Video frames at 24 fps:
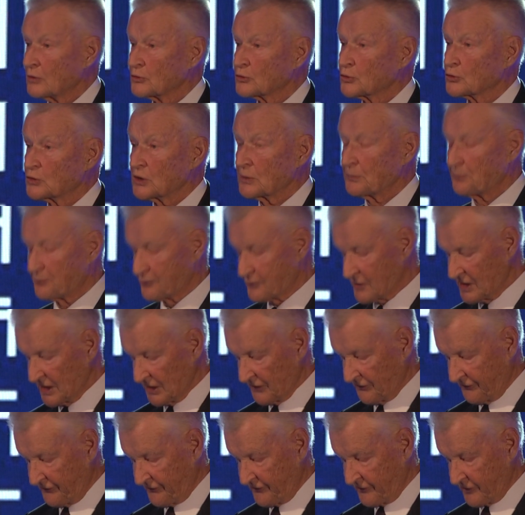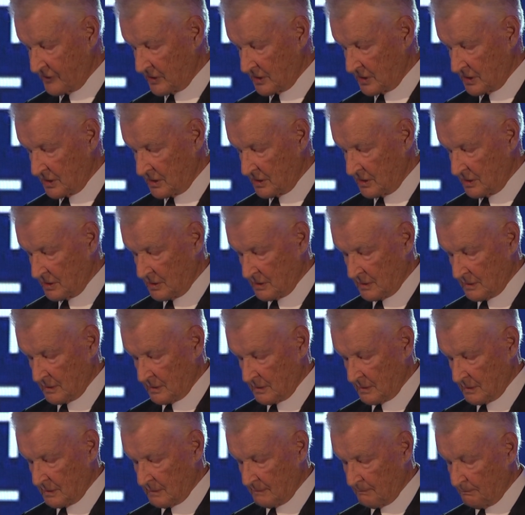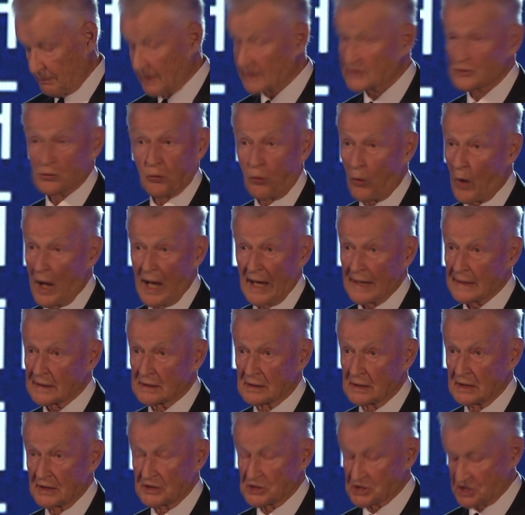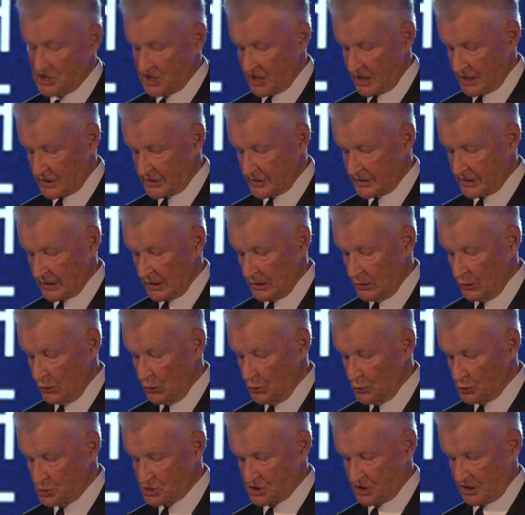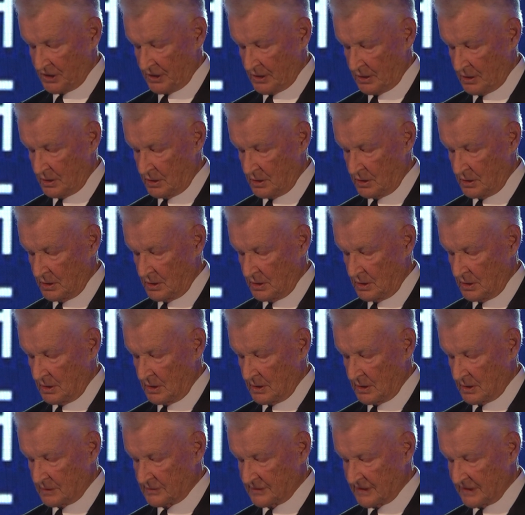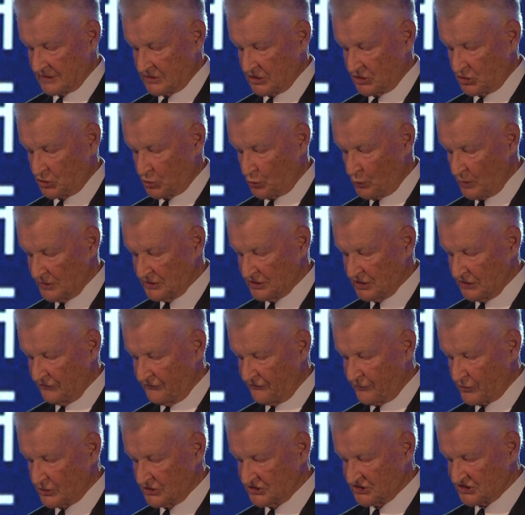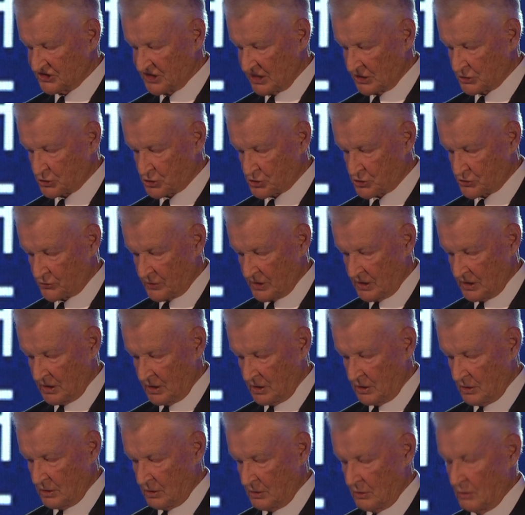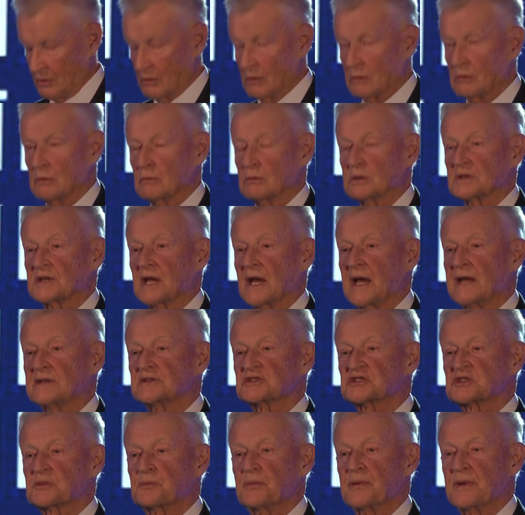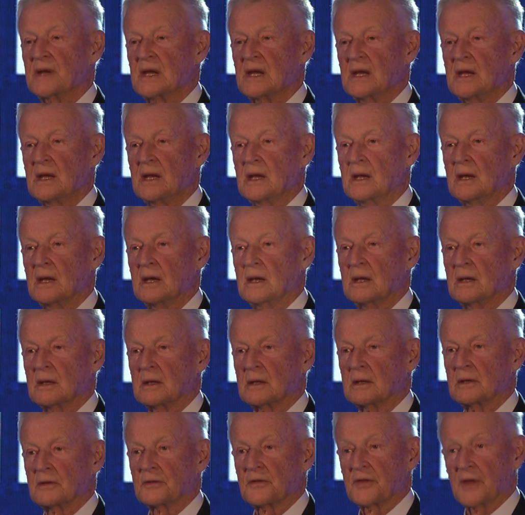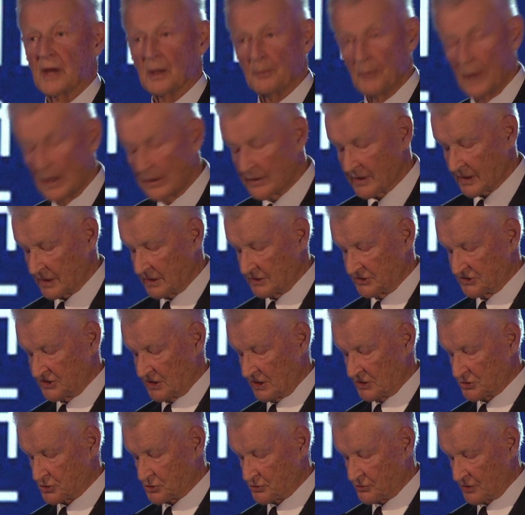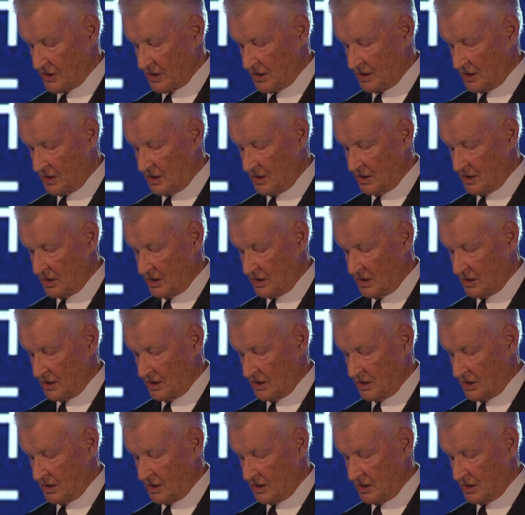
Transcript: to the brief but widely shared illusion that the 21st century would hence be the American century,